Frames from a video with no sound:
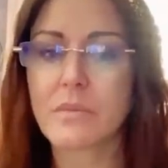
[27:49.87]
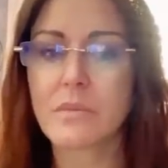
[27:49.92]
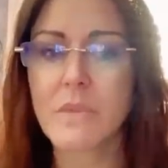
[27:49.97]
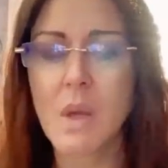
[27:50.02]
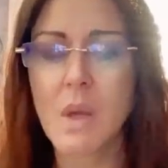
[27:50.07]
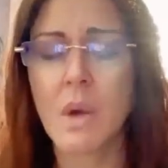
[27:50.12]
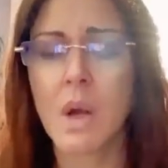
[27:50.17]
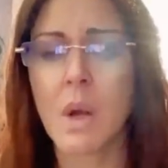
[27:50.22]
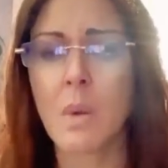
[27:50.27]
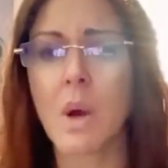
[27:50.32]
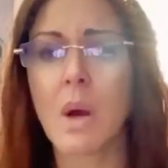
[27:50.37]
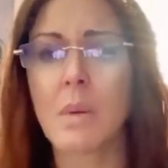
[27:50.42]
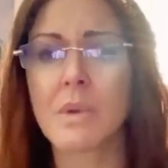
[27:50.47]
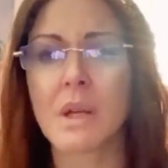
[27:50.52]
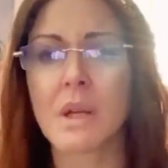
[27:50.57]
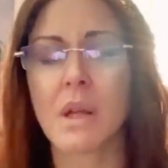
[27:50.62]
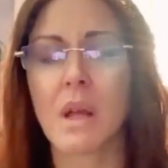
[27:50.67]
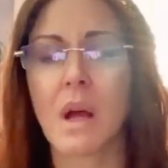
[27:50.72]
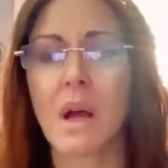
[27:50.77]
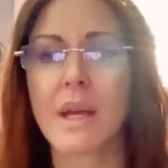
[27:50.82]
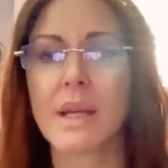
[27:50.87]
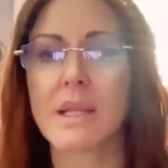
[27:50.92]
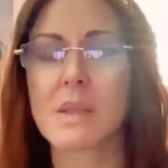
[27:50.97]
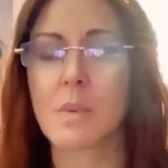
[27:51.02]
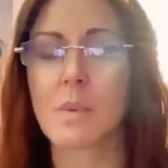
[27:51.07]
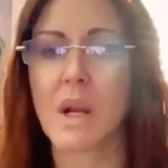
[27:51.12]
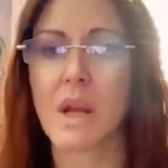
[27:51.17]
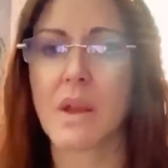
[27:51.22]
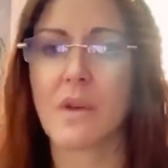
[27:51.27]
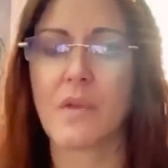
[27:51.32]
When I work with
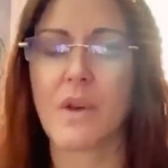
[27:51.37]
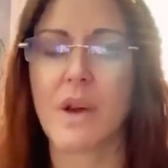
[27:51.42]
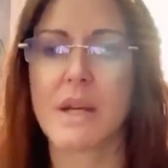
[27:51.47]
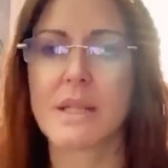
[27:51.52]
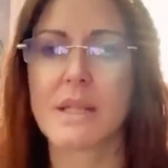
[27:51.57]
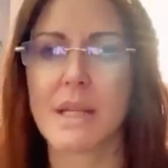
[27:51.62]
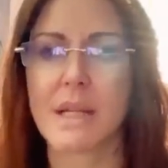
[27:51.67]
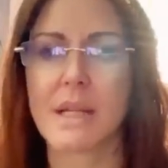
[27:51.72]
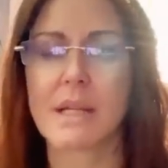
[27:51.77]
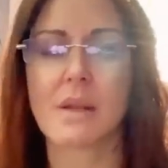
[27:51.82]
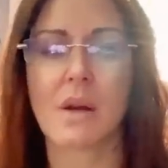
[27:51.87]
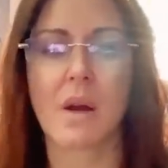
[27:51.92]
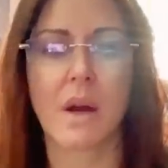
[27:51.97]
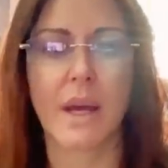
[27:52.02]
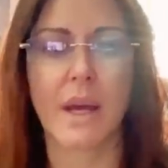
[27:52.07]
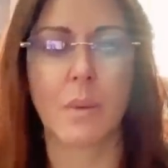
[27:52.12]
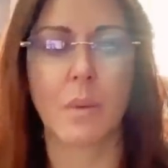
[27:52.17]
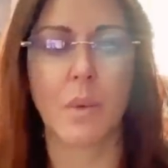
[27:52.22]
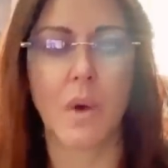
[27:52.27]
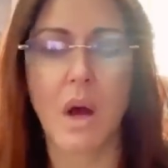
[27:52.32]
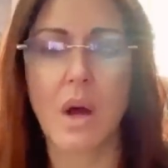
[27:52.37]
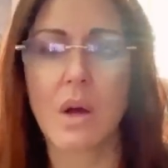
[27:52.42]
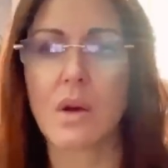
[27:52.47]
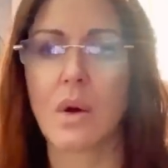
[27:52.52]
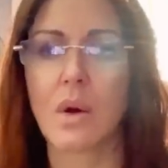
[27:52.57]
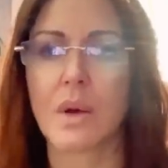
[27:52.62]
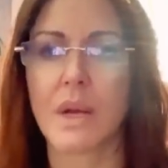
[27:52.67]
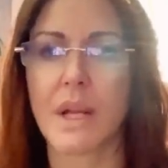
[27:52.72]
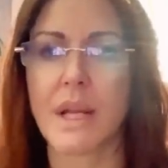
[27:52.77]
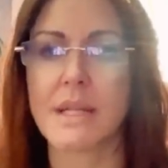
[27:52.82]
clients, one of the first things I
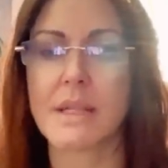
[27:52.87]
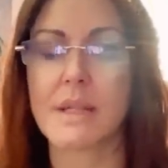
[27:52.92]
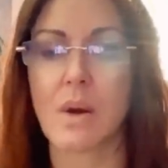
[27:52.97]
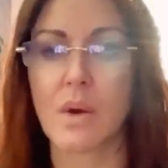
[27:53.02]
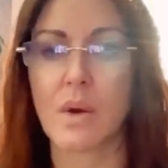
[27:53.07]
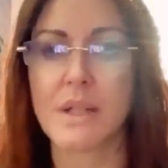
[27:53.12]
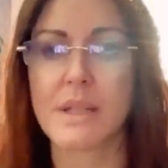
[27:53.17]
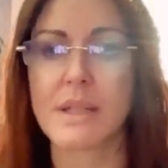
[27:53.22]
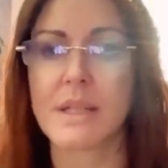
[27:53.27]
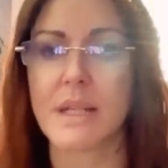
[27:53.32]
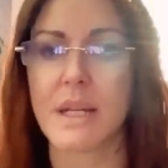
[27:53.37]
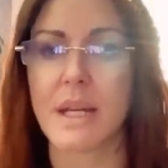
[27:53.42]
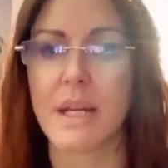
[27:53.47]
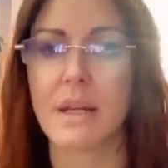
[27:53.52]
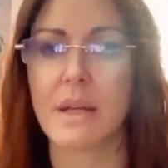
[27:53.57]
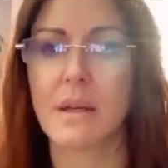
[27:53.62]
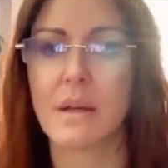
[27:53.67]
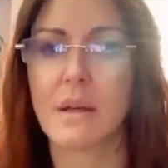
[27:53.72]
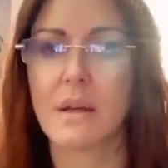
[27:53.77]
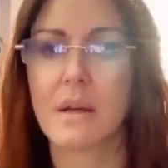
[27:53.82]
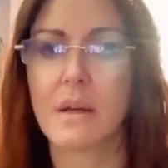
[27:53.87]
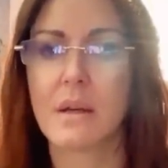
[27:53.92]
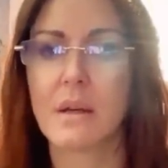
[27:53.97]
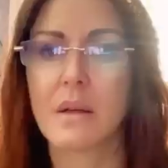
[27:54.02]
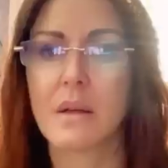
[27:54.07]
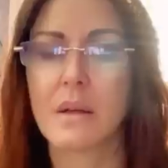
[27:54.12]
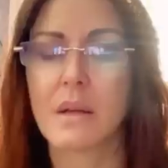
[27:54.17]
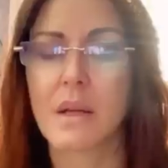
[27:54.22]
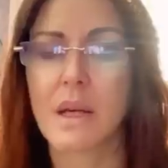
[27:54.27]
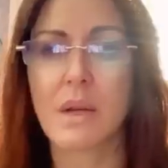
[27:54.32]
work on is honesty.
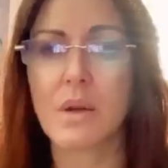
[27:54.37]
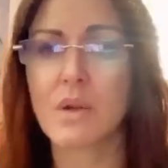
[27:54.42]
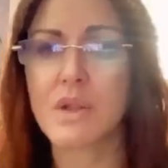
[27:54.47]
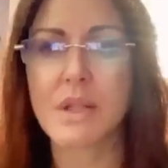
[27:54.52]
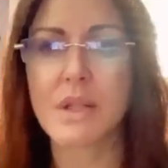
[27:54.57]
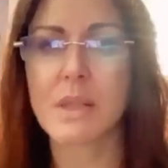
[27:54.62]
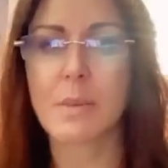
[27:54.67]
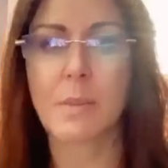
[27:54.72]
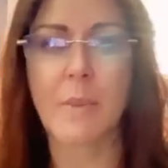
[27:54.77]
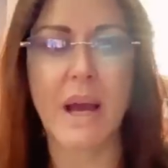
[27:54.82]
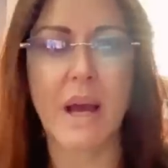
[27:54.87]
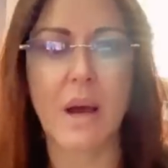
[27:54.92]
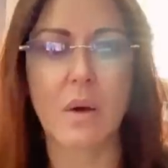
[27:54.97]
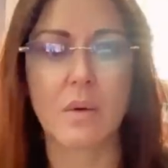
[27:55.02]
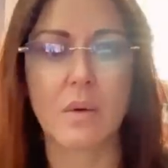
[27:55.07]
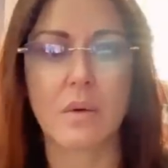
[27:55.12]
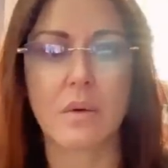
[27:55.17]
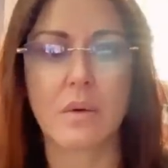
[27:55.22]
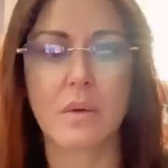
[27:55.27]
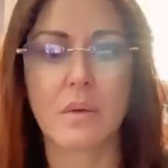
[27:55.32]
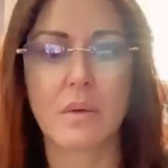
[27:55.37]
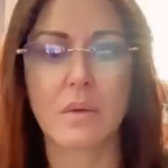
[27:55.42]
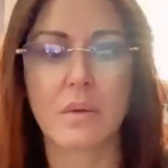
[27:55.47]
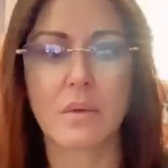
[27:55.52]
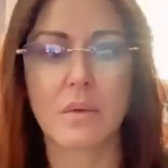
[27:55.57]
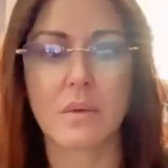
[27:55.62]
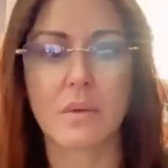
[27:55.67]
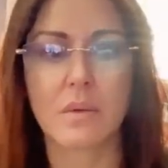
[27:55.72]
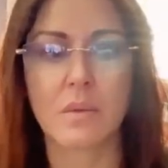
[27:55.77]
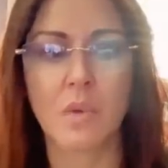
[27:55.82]
And not just about
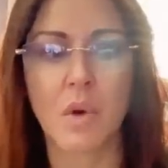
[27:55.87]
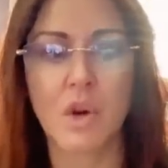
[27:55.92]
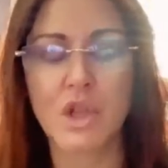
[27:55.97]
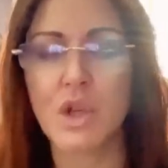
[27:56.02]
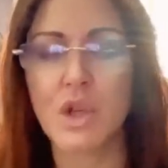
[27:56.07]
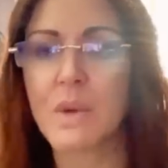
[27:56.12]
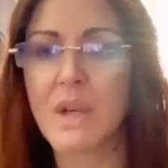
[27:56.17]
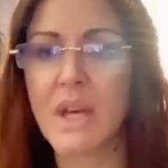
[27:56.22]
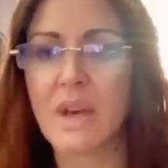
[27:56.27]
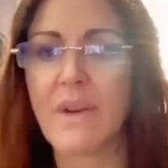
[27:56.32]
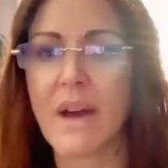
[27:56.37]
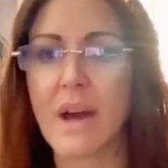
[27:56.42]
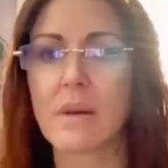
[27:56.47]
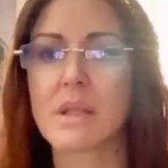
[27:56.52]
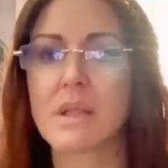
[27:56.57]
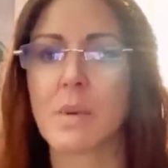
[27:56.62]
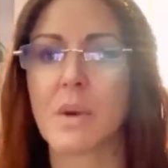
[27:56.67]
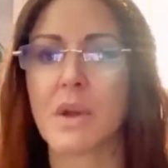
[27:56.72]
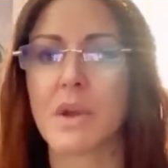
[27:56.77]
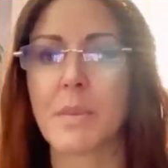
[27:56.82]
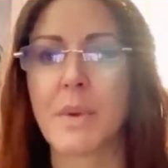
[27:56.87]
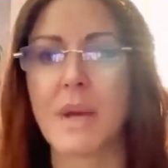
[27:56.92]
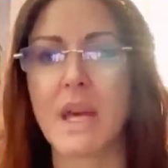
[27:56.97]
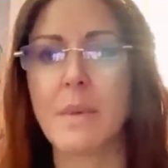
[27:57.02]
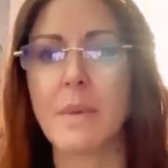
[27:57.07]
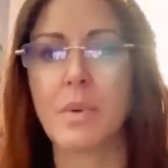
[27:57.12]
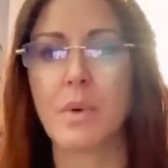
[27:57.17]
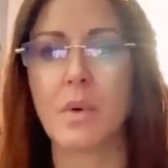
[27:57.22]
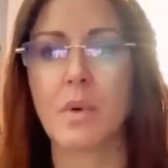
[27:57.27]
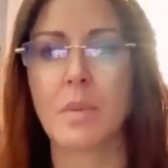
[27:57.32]
what you give out to other
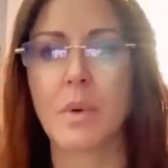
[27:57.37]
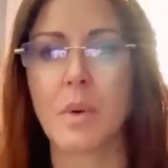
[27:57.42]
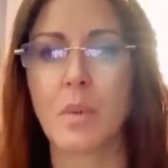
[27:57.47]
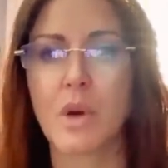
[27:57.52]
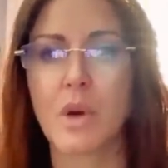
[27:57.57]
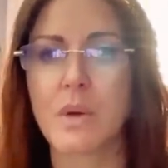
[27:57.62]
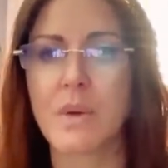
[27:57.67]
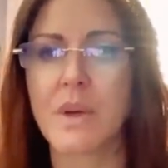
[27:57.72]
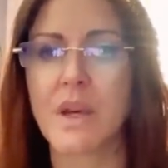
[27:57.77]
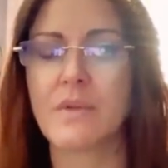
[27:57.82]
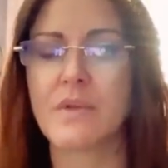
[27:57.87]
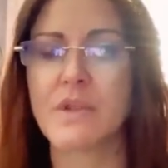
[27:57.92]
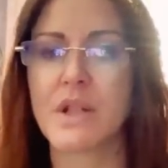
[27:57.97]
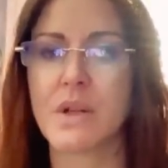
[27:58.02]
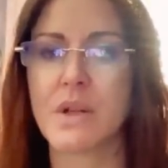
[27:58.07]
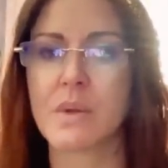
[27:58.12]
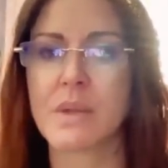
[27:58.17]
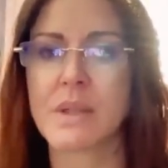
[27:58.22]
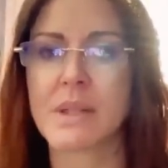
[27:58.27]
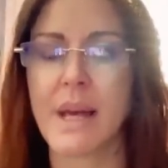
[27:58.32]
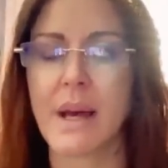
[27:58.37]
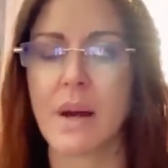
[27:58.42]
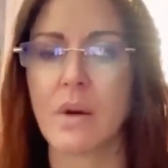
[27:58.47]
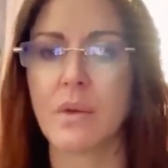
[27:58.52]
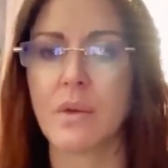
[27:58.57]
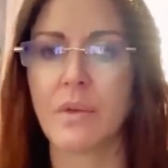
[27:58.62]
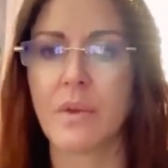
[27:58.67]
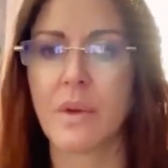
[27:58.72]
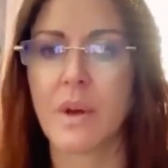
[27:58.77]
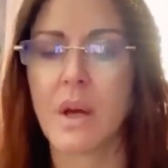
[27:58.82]
people, but what you give to
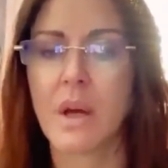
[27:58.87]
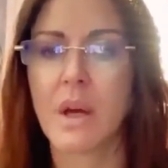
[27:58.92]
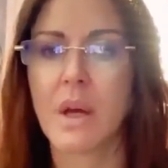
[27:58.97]
yourself.